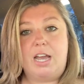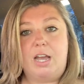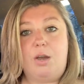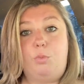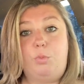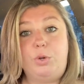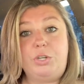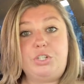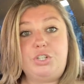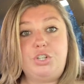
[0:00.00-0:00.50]

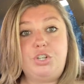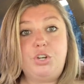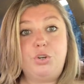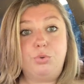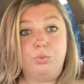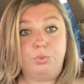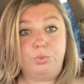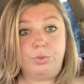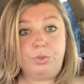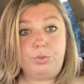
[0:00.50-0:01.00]
which
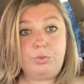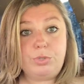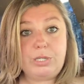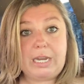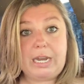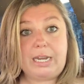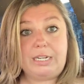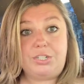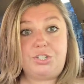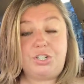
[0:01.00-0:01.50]
route
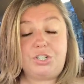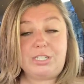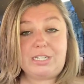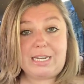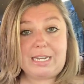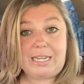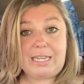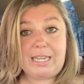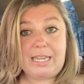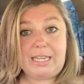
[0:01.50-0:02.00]
I should
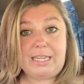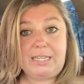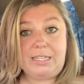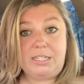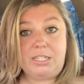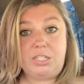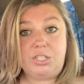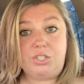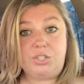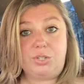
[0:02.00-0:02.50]
take
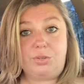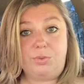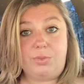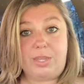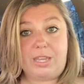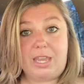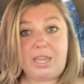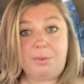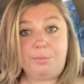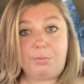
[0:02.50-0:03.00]
in to the
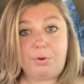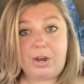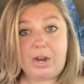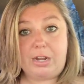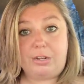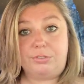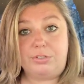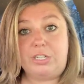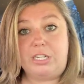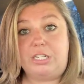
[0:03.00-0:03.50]

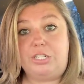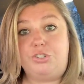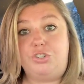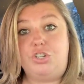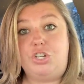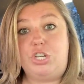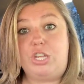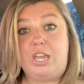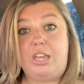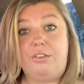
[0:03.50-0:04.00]
campground, and
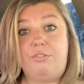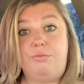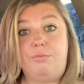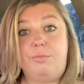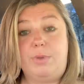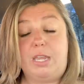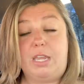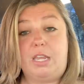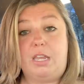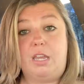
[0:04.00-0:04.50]
she gave
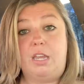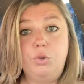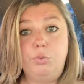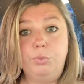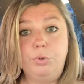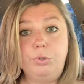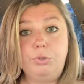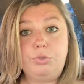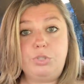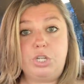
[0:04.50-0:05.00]
me a
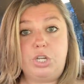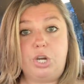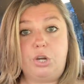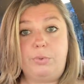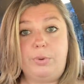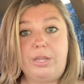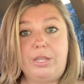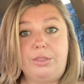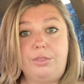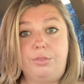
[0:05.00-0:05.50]
route to go
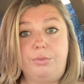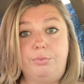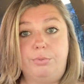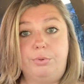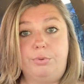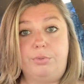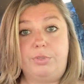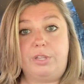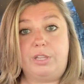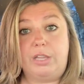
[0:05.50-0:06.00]
in
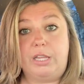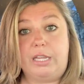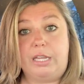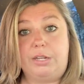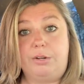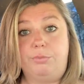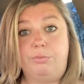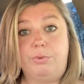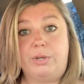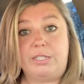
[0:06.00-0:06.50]
through the
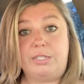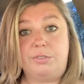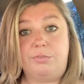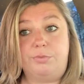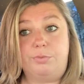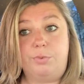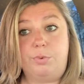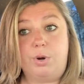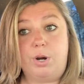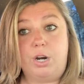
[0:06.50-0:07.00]
Glade
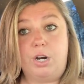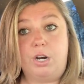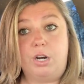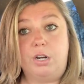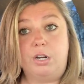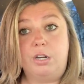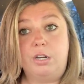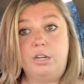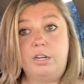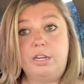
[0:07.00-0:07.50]

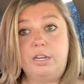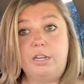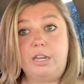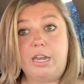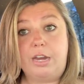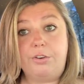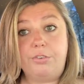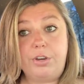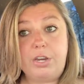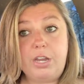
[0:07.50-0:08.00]
Reservoir
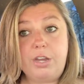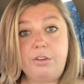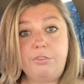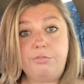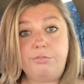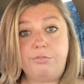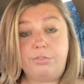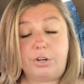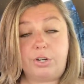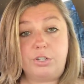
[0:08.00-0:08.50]
area
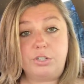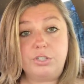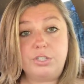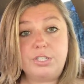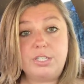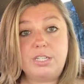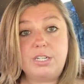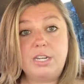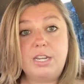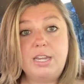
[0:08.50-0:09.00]

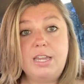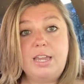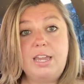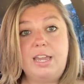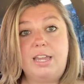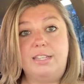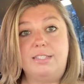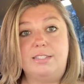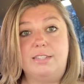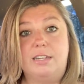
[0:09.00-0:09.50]
first
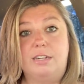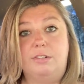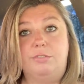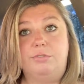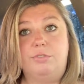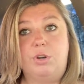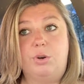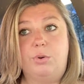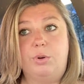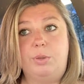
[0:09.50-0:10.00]
instead
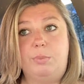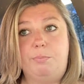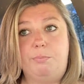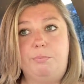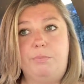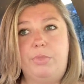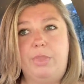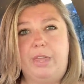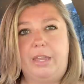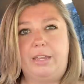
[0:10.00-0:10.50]
of going
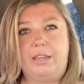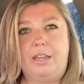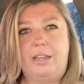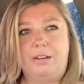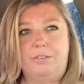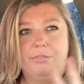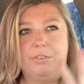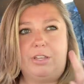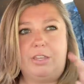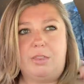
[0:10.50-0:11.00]
like kind
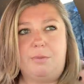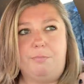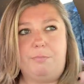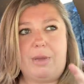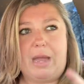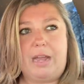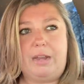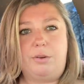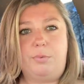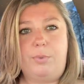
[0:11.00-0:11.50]
of like the
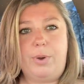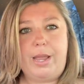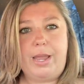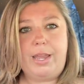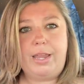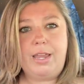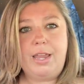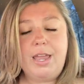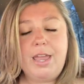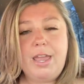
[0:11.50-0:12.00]
back
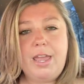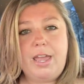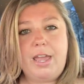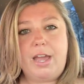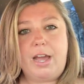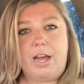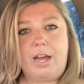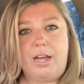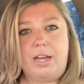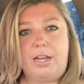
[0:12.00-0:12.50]
way.
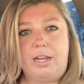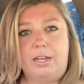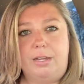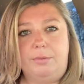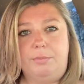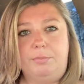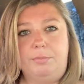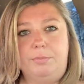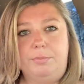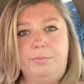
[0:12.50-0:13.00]

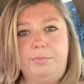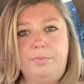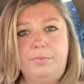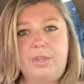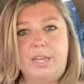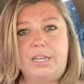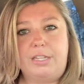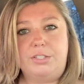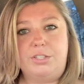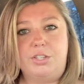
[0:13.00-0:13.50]
And
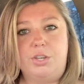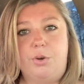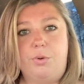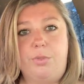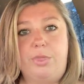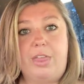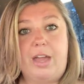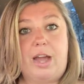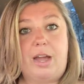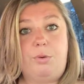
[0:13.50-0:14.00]
so
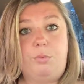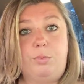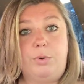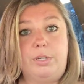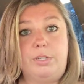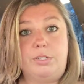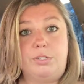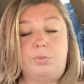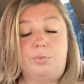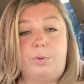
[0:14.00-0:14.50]
that
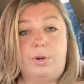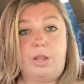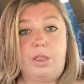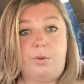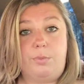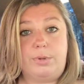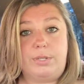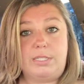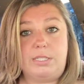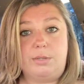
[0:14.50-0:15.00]
was one of the
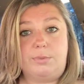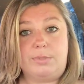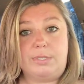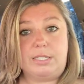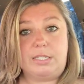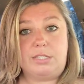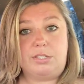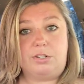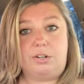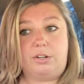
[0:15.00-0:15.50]
ones that was
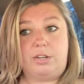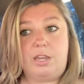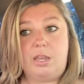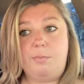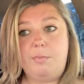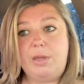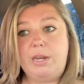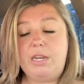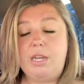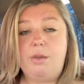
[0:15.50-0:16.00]
listed on
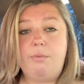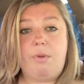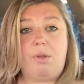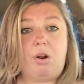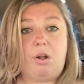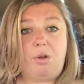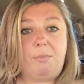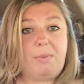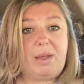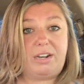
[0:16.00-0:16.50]
Campendium. It
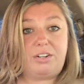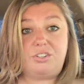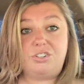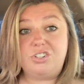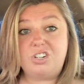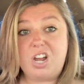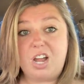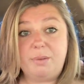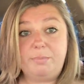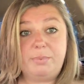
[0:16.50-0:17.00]
all
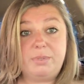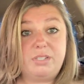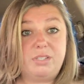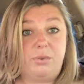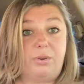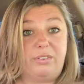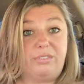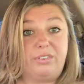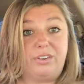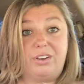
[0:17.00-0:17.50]
matched up,
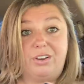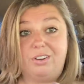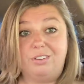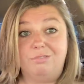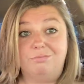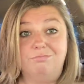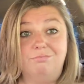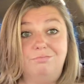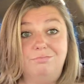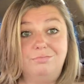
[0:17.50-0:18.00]
so I
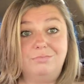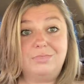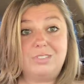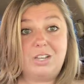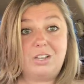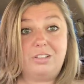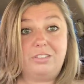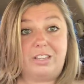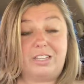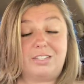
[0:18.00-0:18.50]
figured,
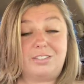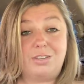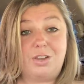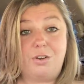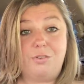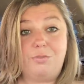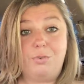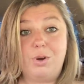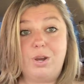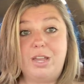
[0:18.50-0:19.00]
let's
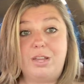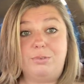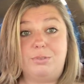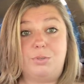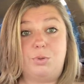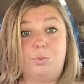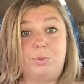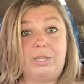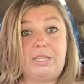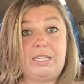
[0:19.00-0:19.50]
go for it. It was
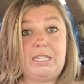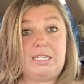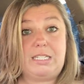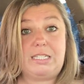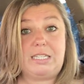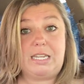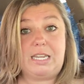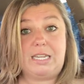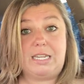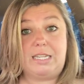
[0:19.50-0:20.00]
a really
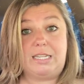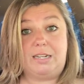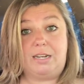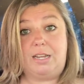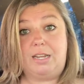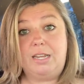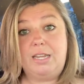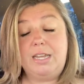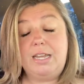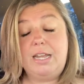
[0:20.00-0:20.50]
easy
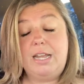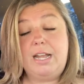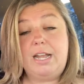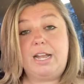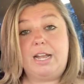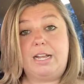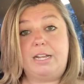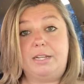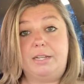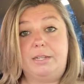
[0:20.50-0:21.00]
in,
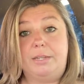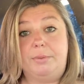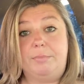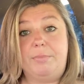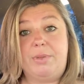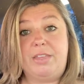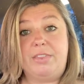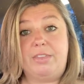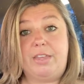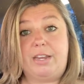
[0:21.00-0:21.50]

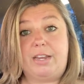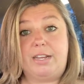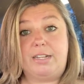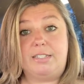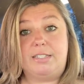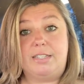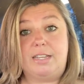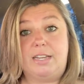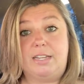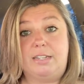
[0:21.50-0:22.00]
and like I
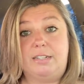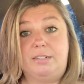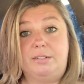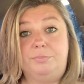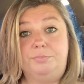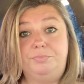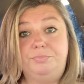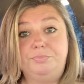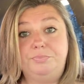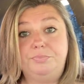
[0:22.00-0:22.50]
said,
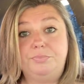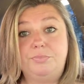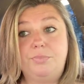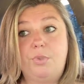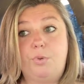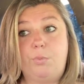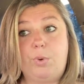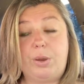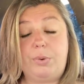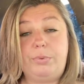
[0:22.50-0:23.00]

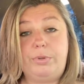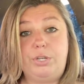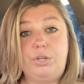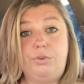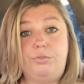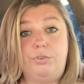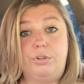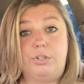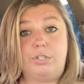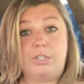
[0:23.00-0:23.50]
right when you
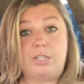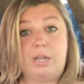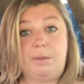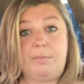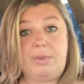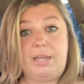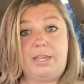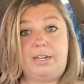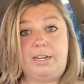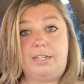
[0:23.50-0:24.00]
first come
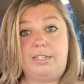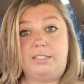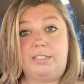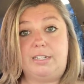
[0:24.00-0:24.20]
in,